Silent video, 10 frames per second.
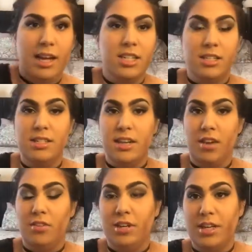I just
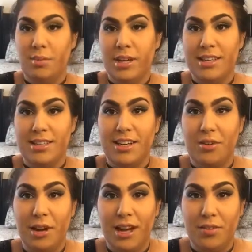never did because I
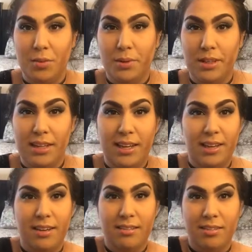don't have a
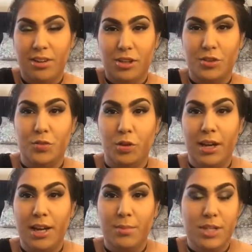really large
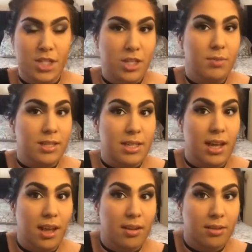forehead. But she was
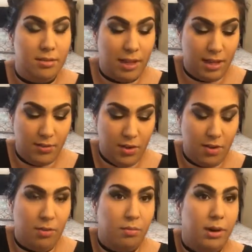saying, like, if
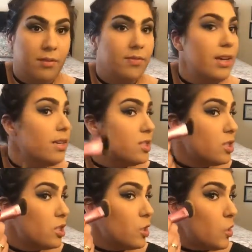you have a round face,
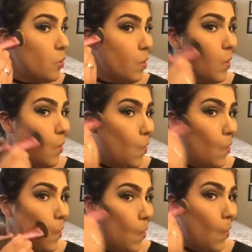to not do it.
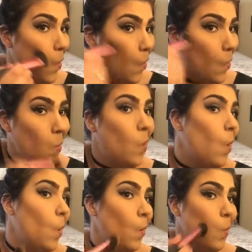
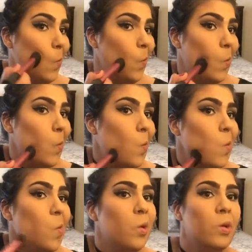So
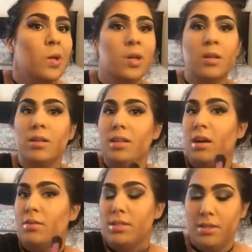
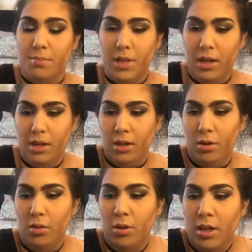that was something
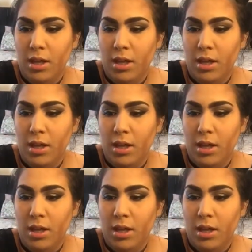new.